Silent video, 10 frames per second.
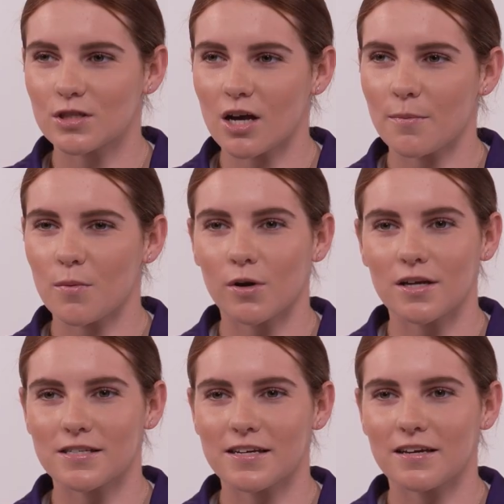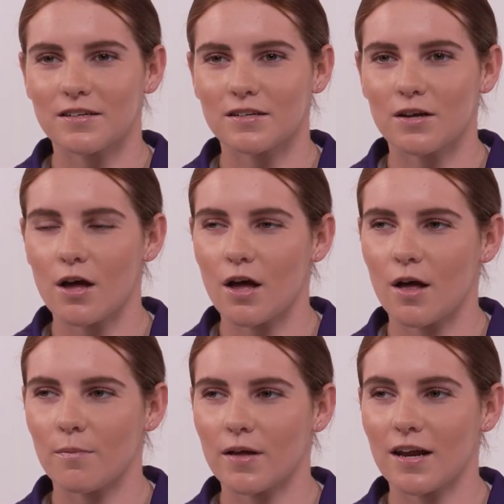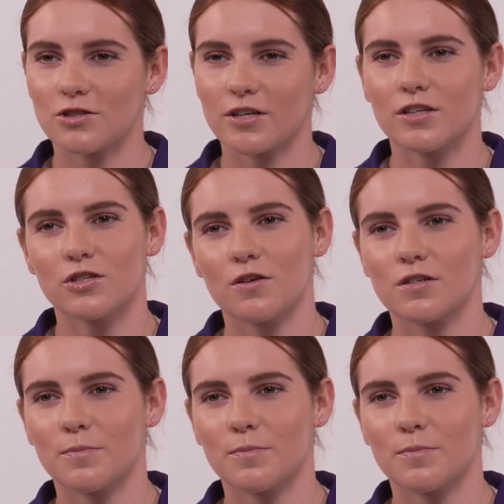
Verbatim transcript: To come in when I did um, and actually get the chance